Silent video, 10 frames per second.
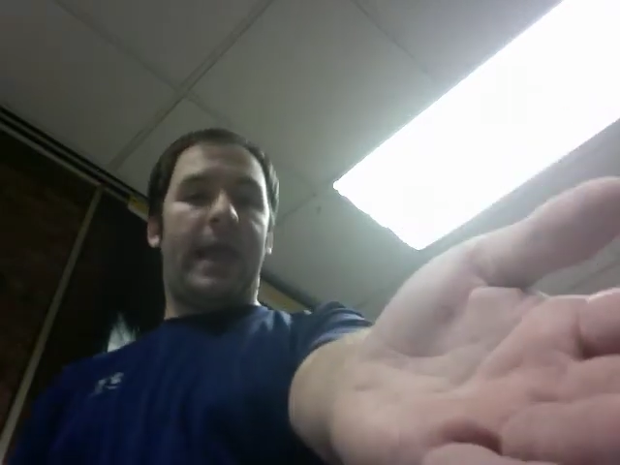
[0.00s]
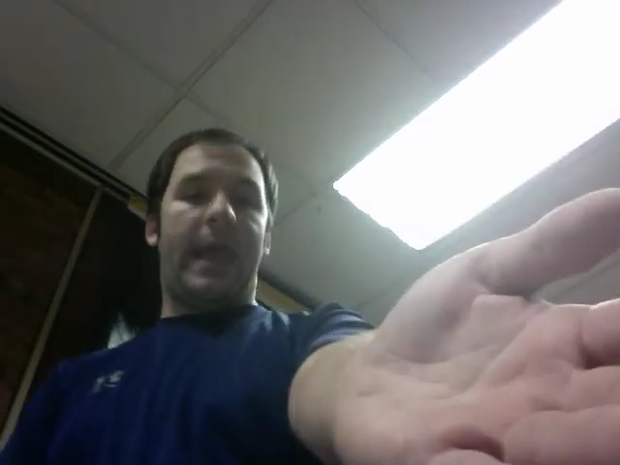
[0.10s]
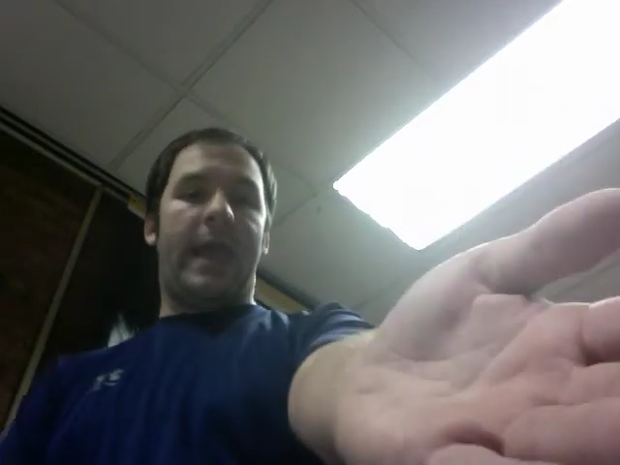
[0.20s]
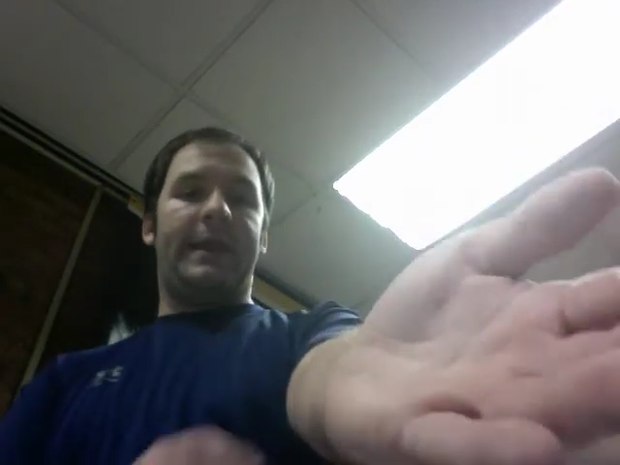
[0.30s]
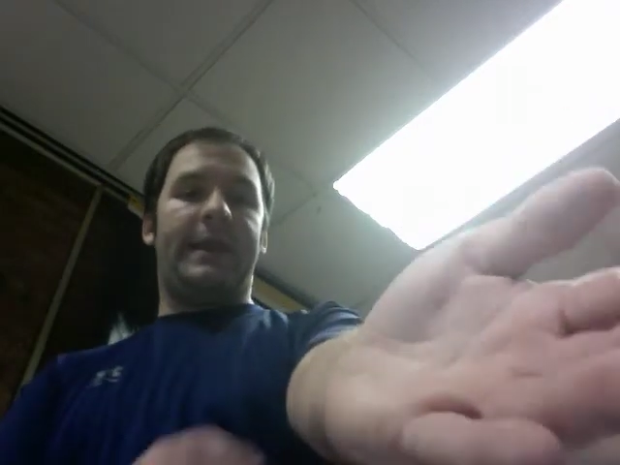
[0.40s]

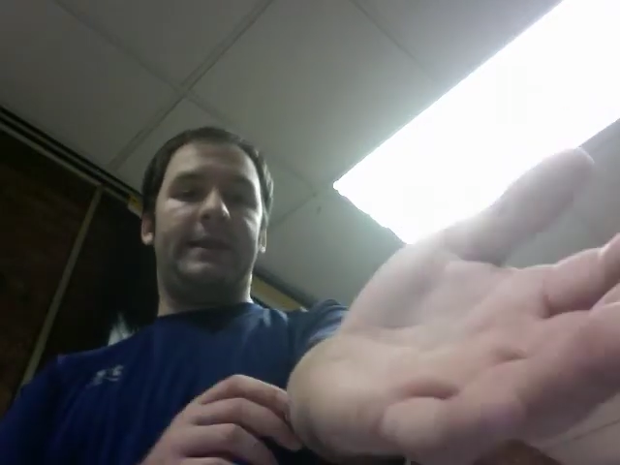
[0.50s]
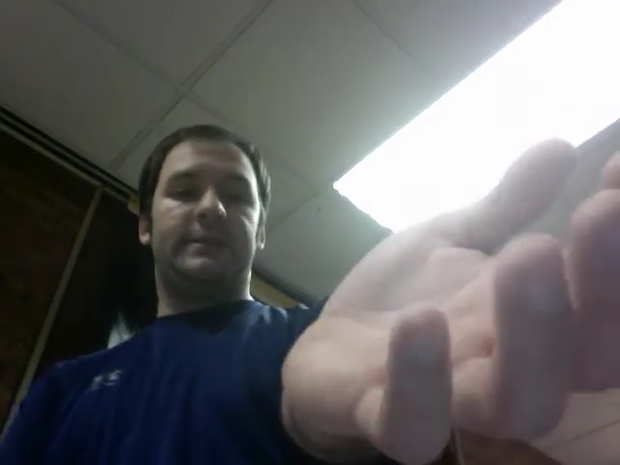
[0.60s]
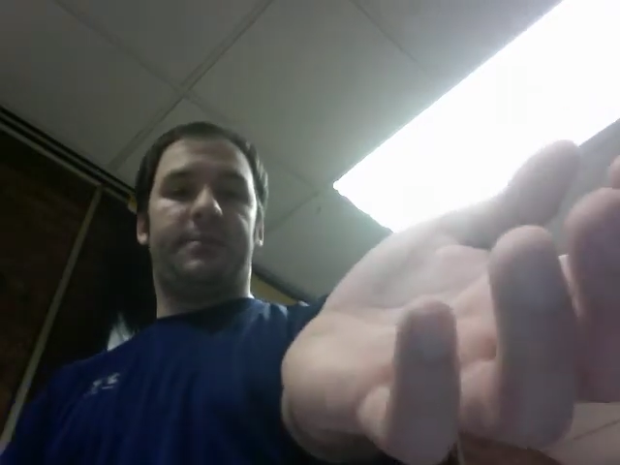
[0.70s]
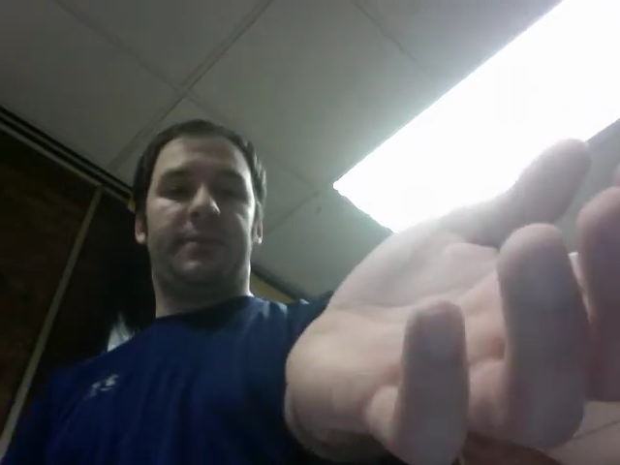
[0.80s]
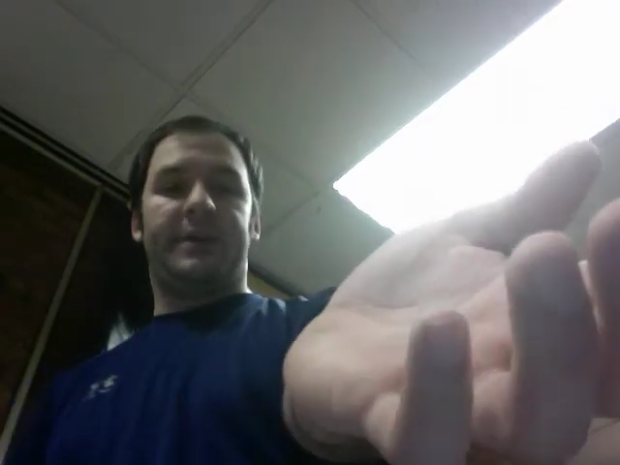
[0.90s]
hand
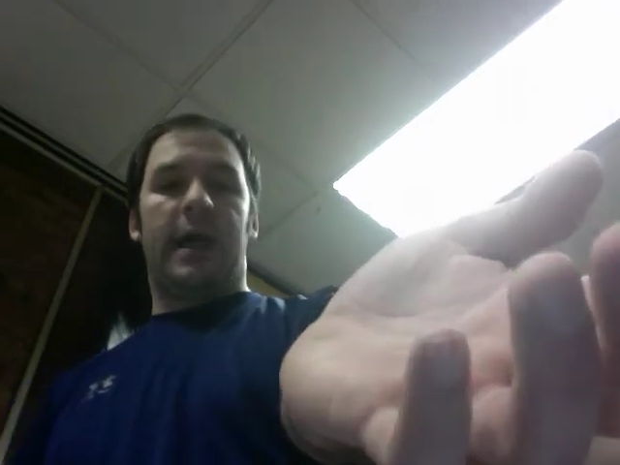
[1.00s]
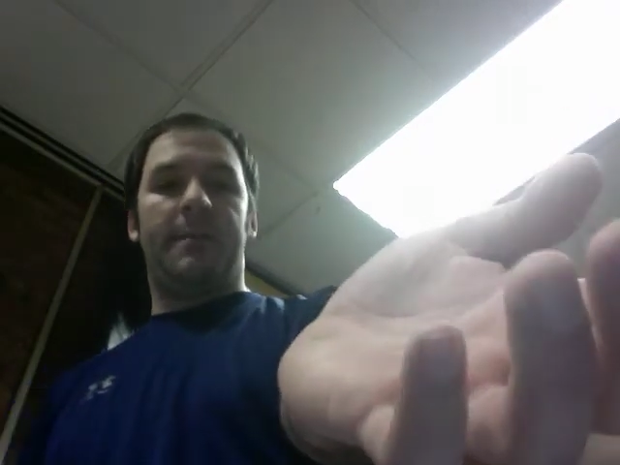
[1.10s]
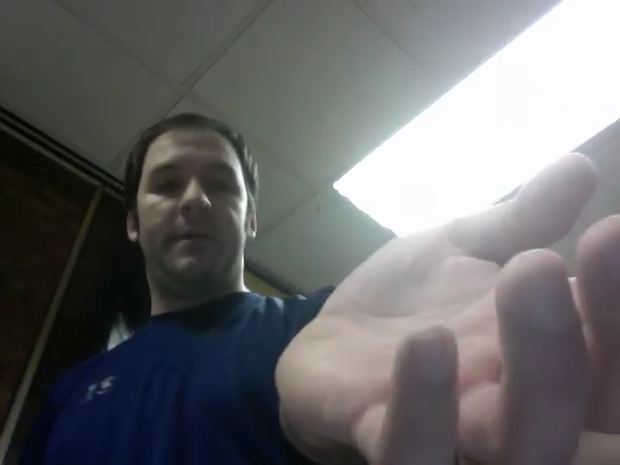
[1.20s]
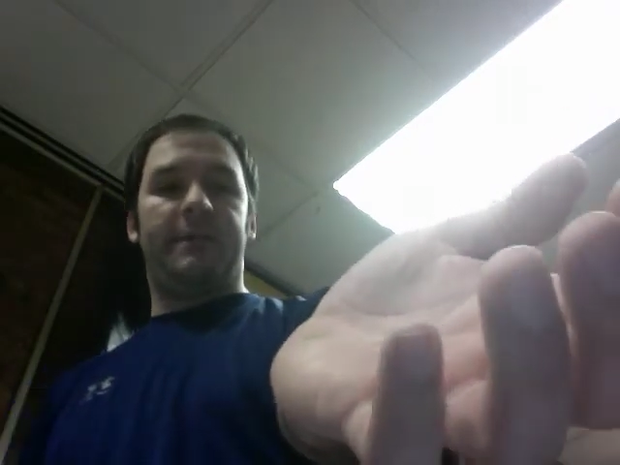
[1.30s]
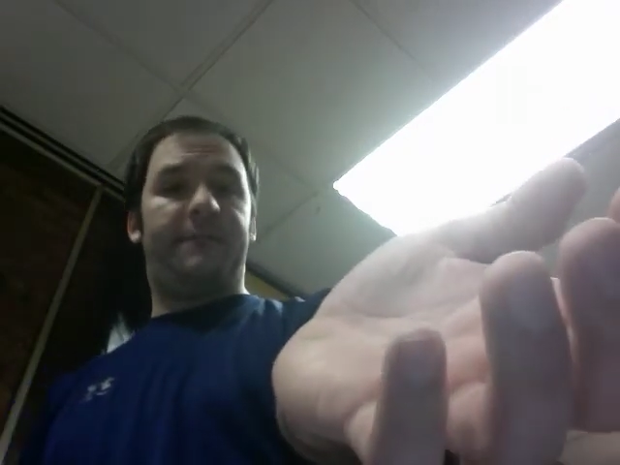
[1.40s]
is the
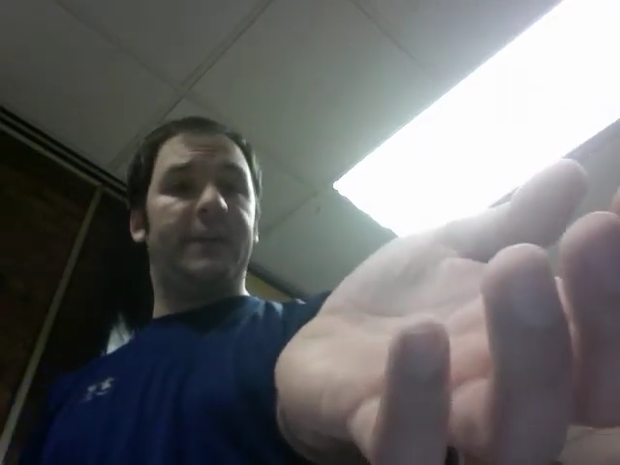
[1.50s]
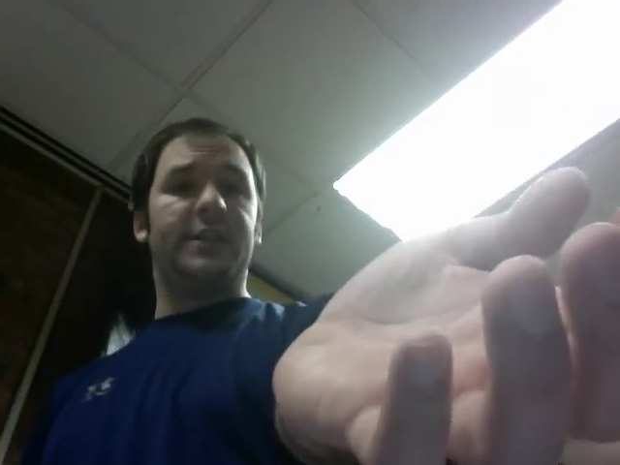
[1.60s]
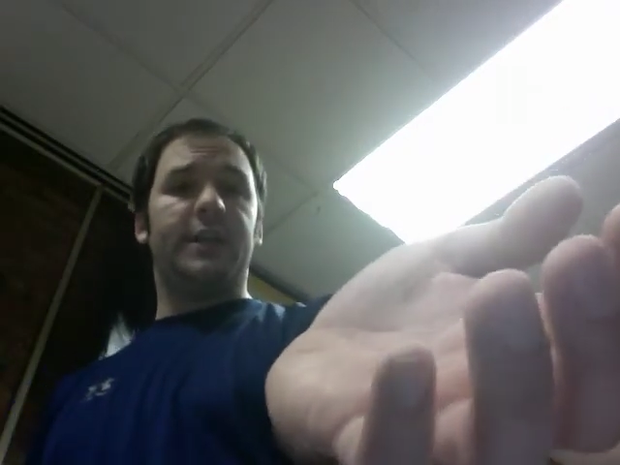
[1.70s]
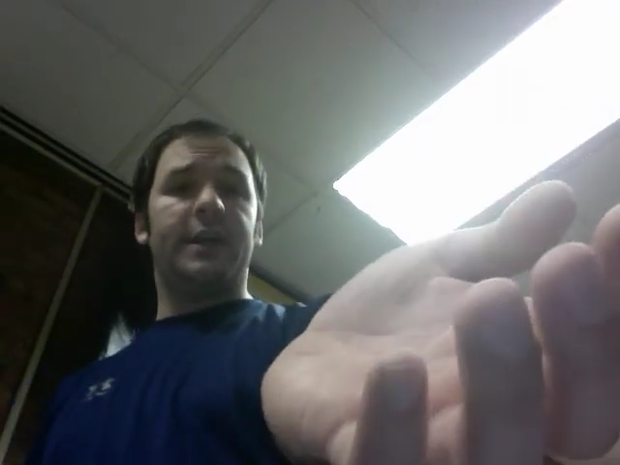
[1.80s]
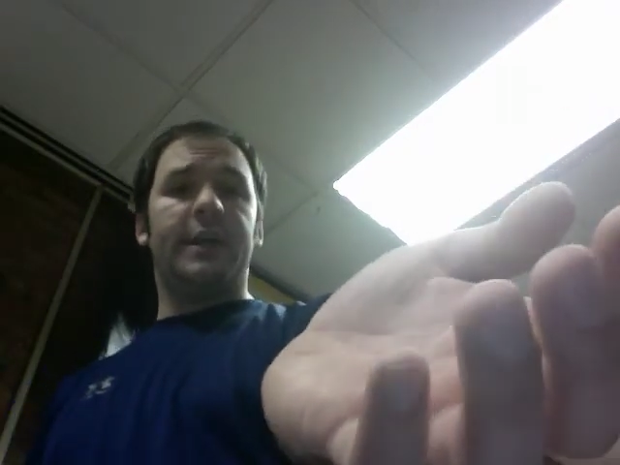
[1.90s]
predominant
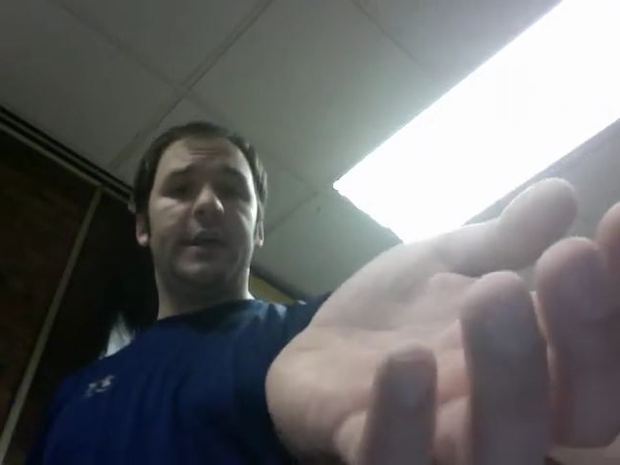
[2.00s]
feature.